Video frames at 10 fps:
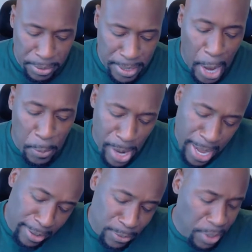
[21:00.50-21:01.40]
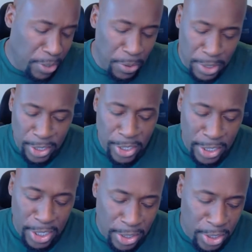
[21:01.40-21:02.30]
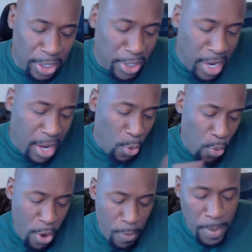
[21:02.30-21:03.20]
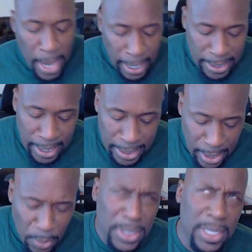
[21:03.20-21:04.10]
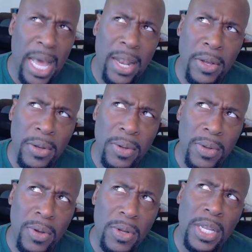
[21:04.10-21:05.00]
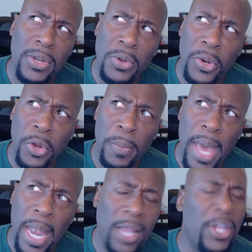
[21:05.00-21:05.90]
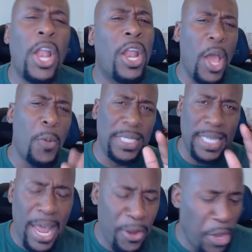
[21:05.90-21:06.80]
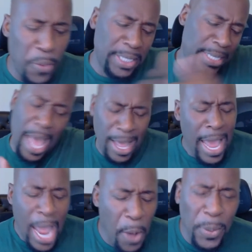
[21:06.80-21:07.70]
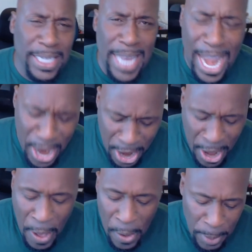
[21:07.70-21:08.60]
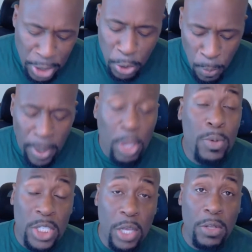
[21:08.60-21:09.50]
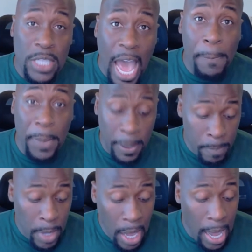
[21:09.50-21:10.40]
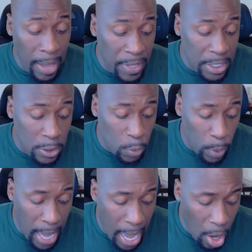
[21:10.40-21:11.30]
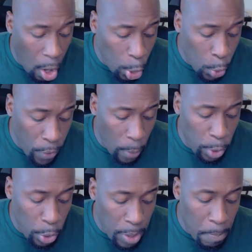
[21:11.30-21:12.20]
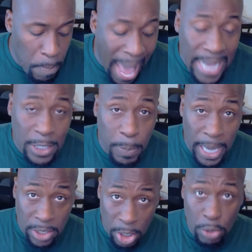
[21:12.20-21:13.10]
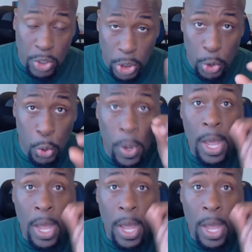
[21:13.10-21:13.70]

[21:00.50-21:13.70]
typewriters where you chat, whoop, chat. Was it that old? Or did it do it automatically? No, it wasn't that old. It wasn't that era. But you were still typing. And this is when they had autocorrect where you can backspace and used to,